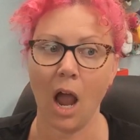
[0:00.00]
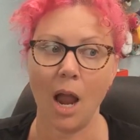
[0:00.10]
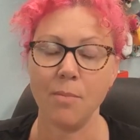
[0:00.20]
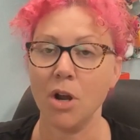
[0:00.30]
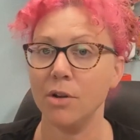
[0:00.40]

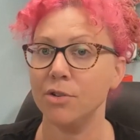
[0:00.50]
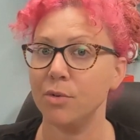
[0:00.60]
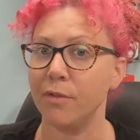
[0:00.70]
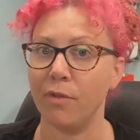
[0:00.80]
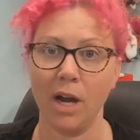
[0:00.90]
I'm not here
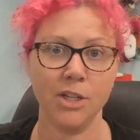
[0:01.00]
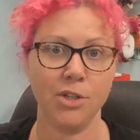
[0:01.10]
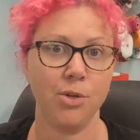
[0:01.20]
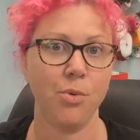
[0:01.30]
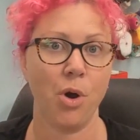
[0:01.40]
to
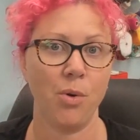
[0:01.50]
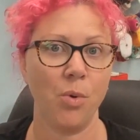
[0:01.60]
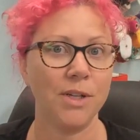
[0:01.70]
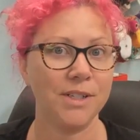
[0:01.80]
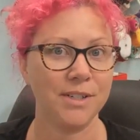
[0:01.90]
advise you on
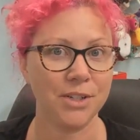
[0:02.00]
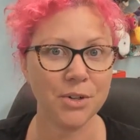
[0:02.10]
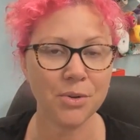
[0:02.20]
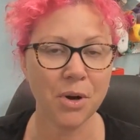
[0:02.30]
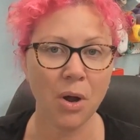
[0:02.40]
what to
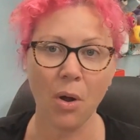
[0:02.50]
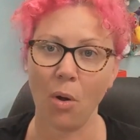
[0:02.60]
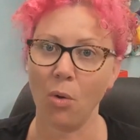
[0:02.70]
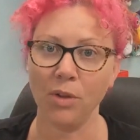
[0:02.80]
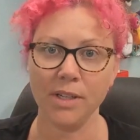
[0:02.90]
do,
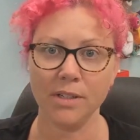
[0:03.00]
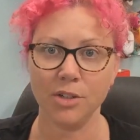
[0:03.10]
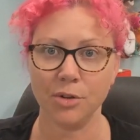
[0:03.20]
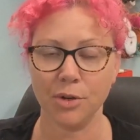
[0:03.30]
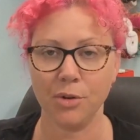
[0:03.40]
only to
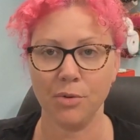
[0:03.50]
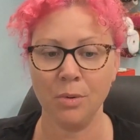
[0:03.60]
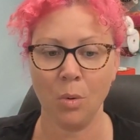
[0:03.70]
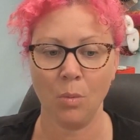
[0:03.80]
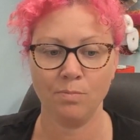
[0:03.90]
show
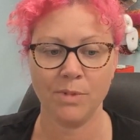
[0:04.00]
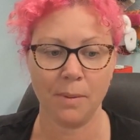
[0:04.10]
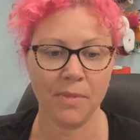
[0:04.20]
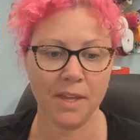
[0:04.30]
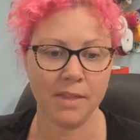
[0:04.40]
you
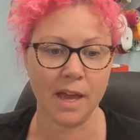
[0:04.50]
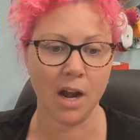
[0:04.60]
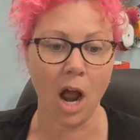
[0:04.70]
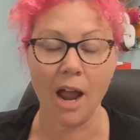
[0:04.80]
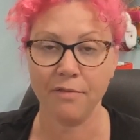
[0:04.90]
something
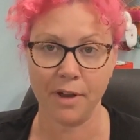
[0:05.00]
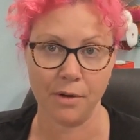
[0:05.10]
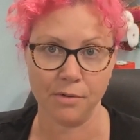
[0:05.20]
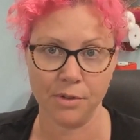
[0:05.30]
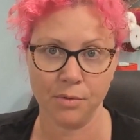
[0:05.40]
that I
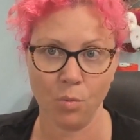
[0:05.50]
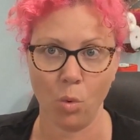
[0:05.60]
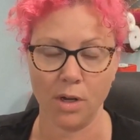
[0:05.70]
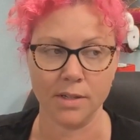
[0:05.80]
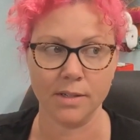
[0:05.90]
found
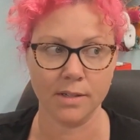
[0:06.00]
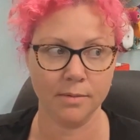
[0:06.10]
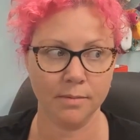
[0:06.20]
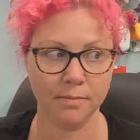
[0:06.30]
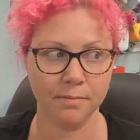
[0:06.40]

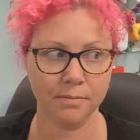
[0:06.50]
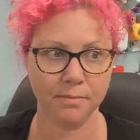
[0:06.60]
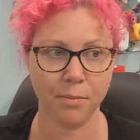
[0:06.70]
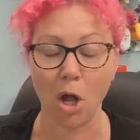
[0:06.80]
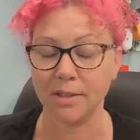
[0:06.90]
was
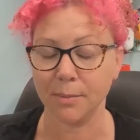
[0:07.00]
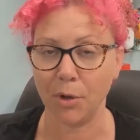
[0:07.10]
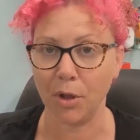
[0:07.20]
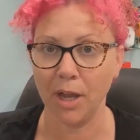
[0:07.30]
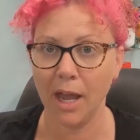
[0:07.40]

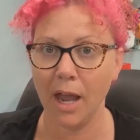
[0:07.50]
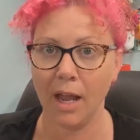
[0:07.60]
possible.